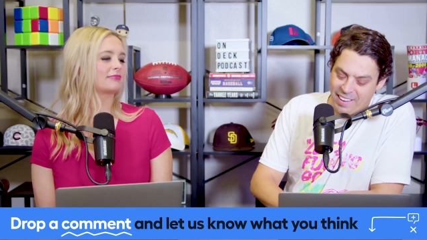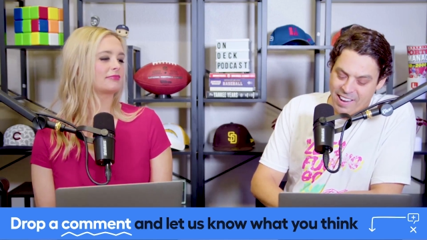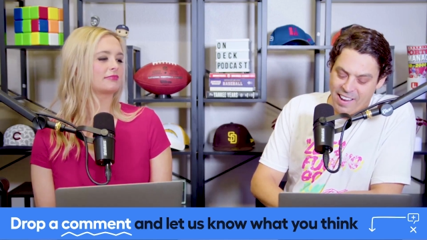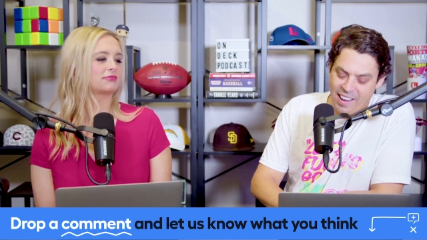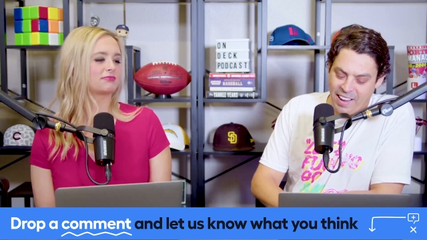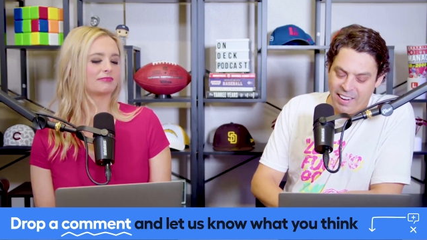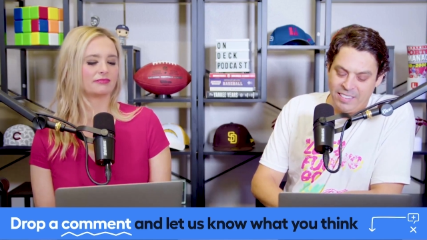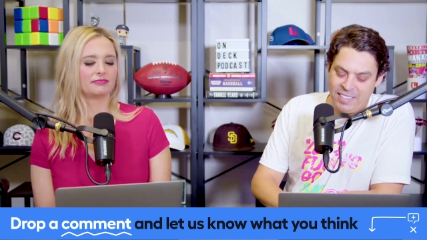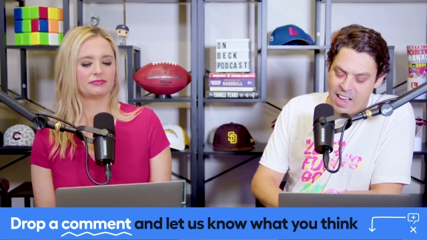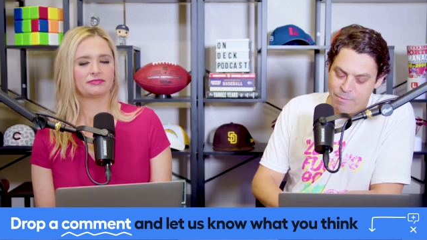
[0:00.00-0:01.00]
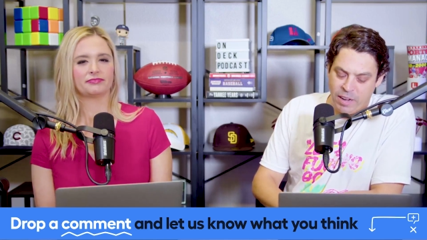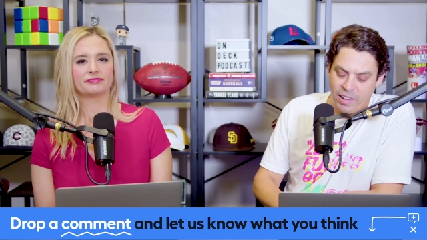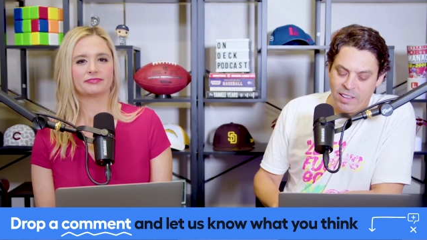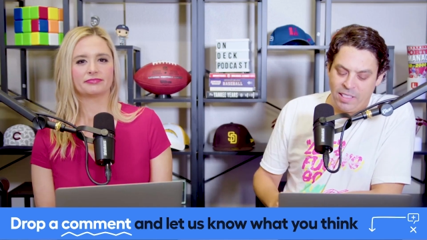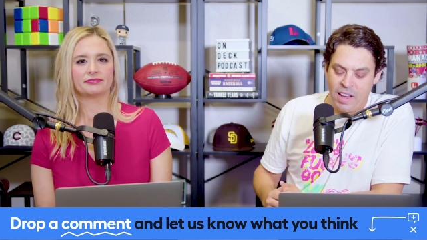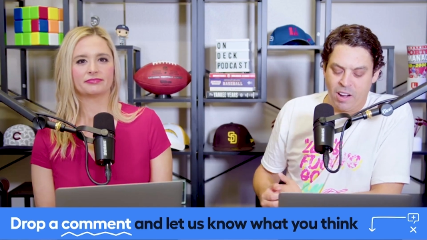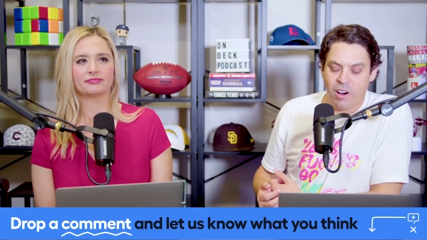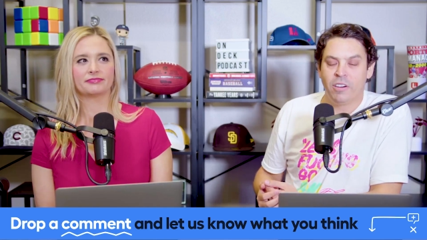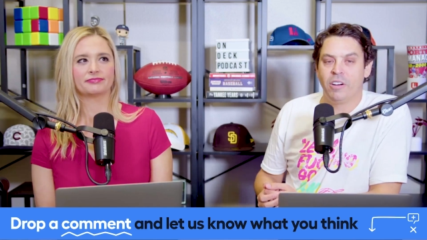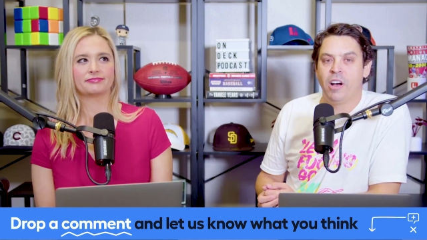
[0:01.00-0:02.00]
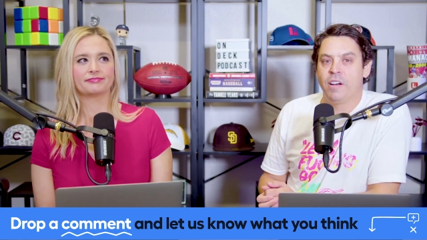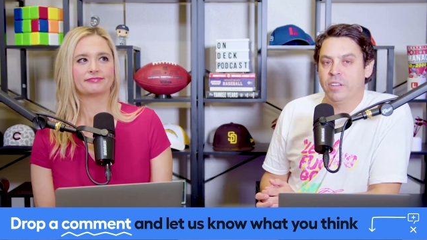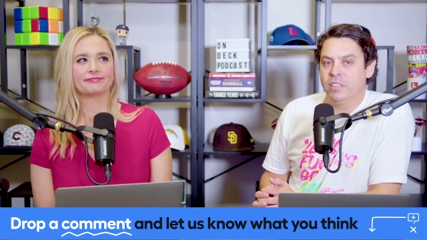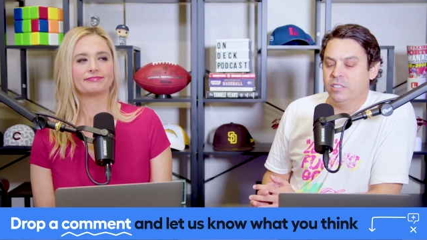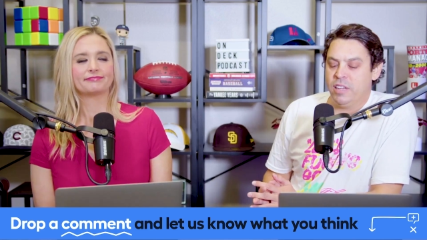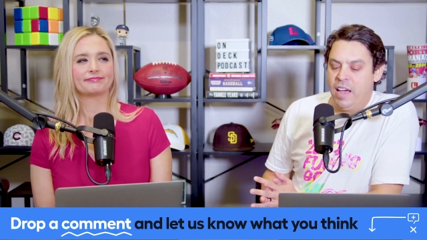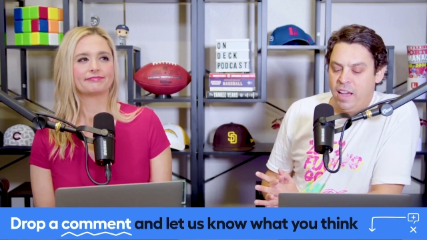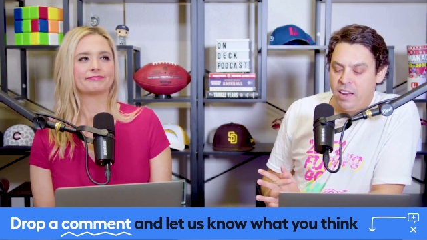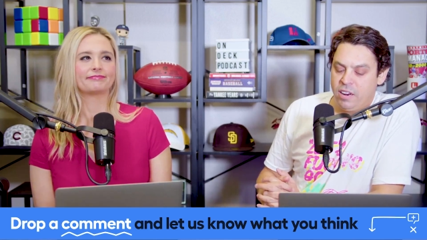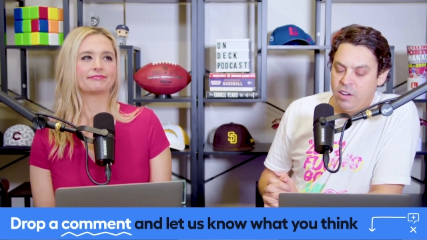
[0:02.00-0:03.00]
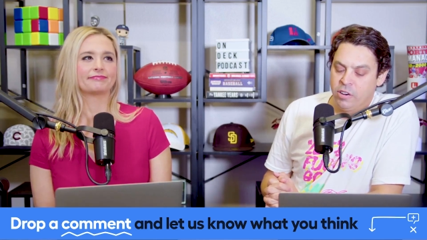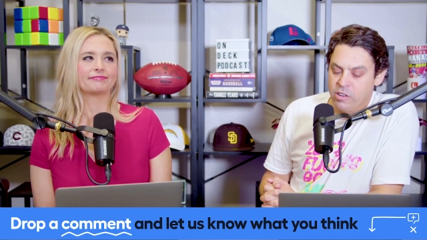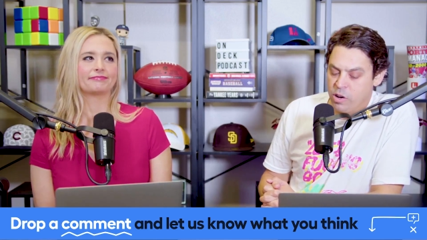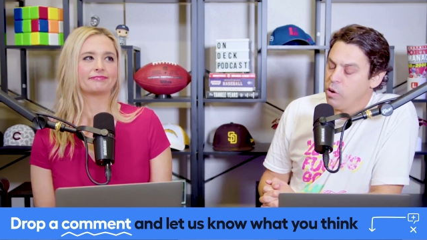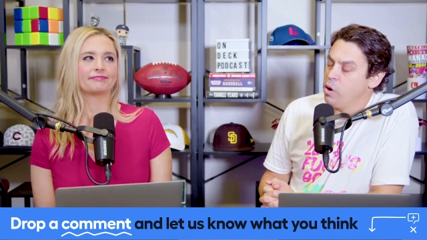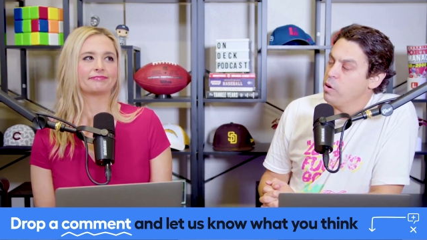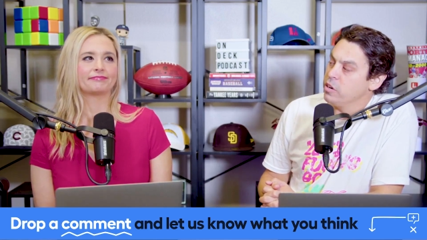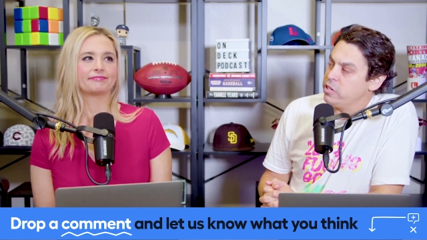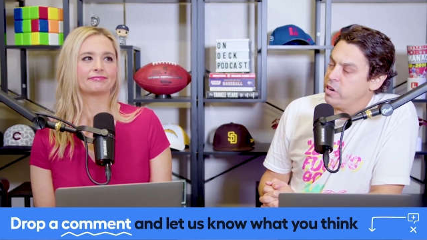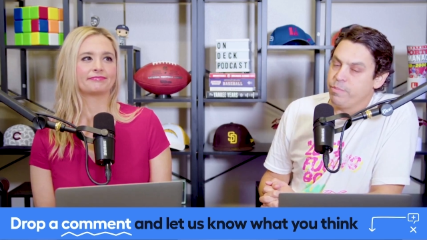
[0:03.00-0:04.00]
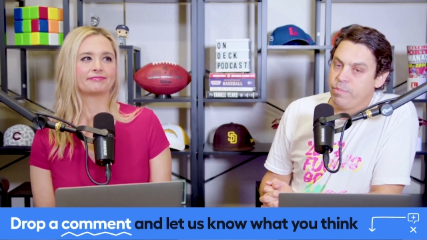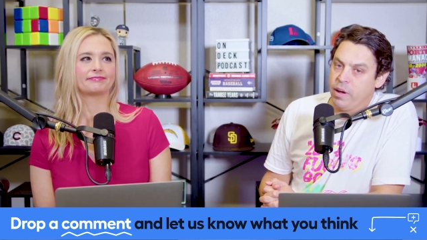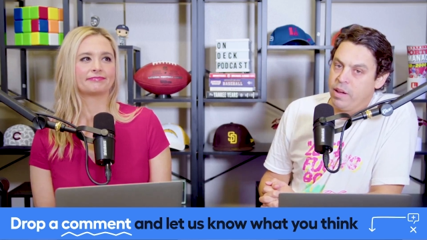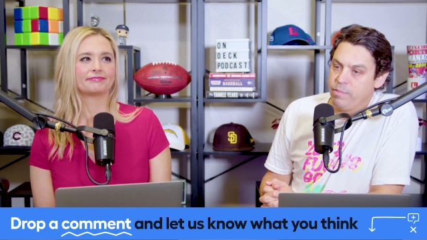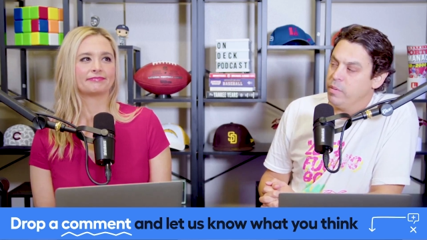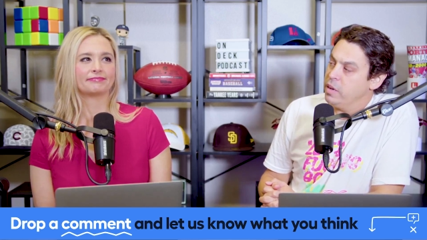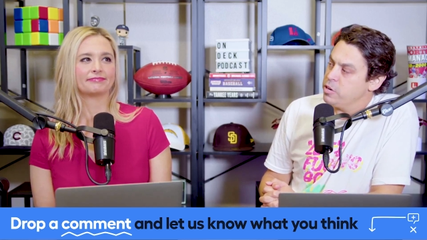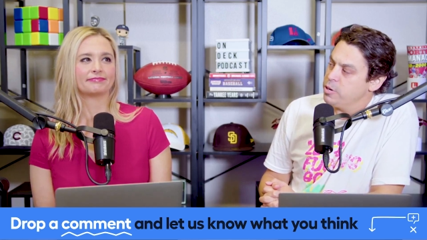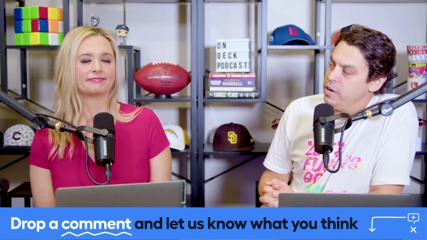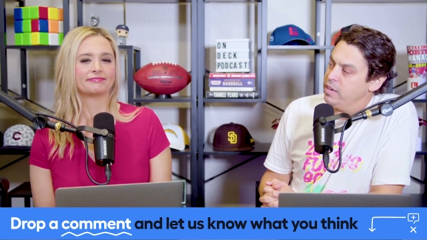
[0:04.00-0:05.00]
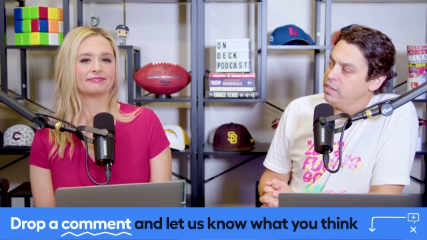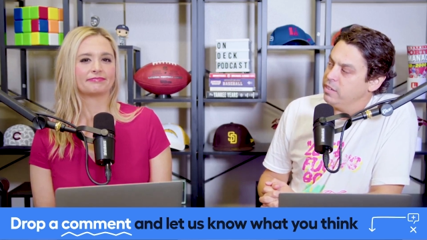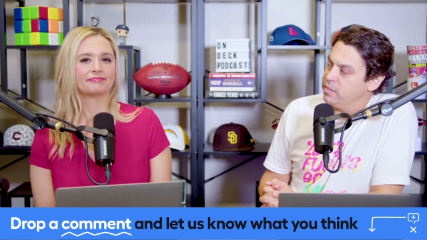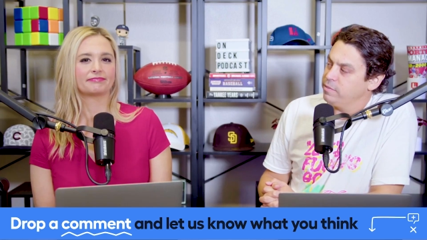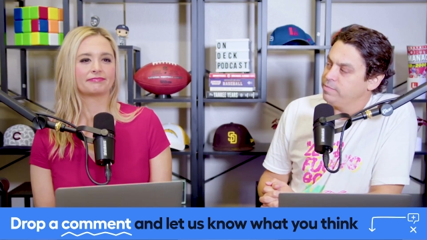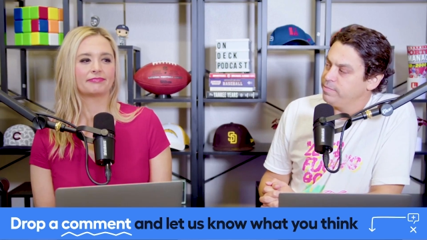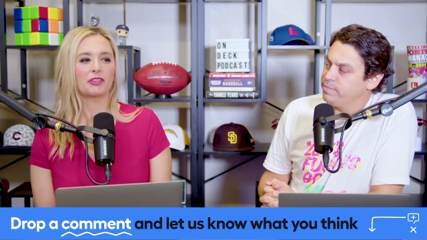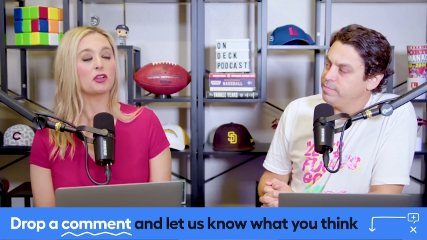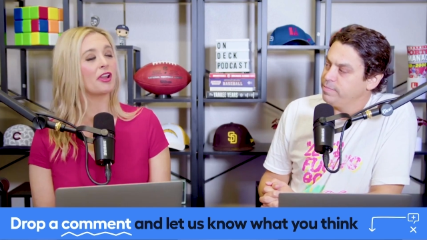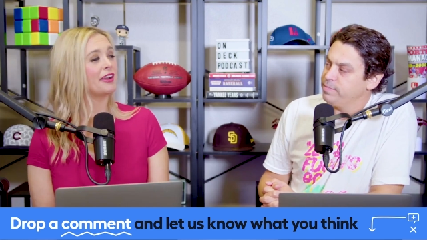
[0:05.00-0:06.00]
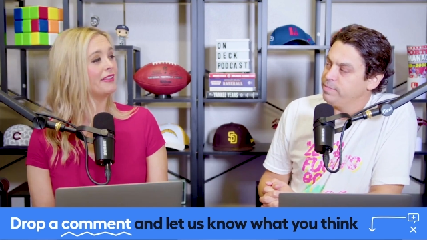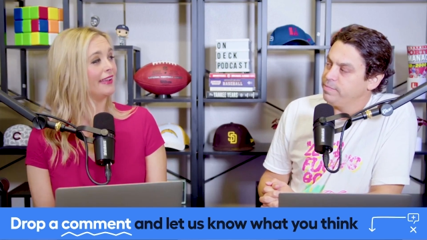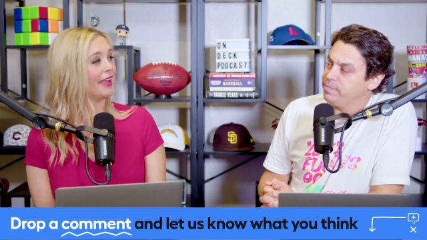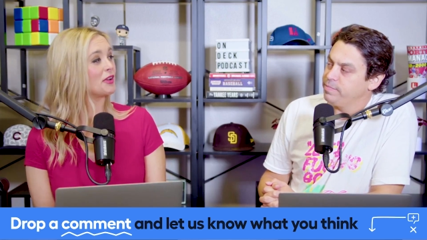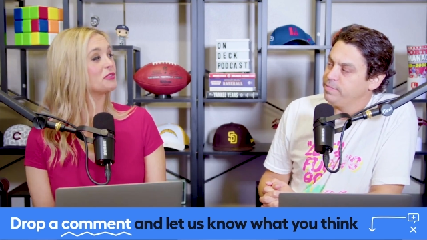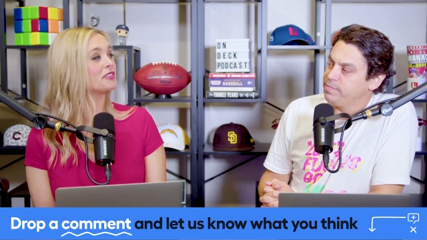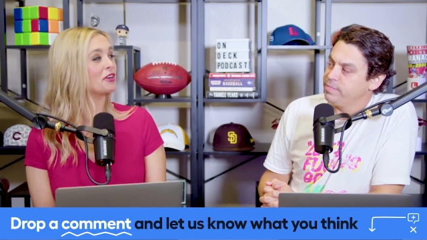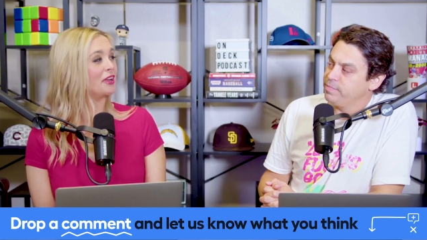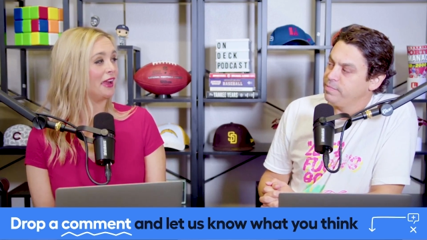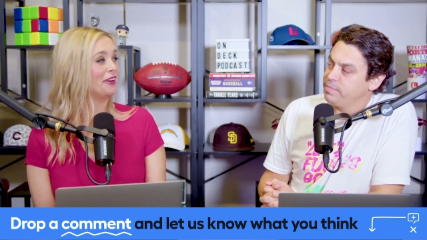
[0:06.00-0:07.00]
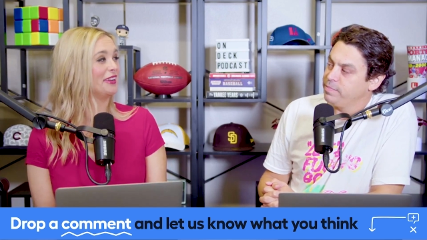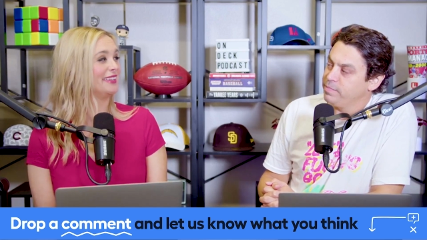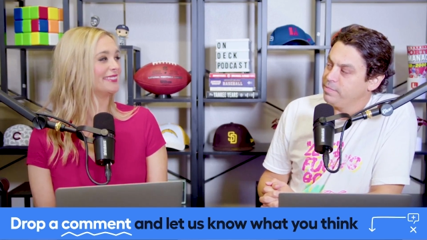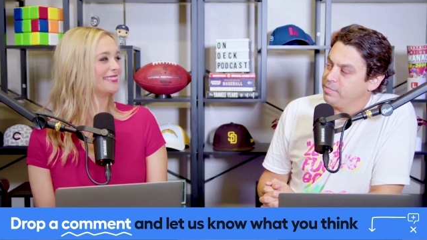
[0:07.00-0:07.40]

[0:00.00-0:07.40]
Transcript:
Speaker 1: uh, anytime I can get that Cardinal offense at a low ownership, I'm intrigued.
Speaker 2: They're kind of like House Targaryen.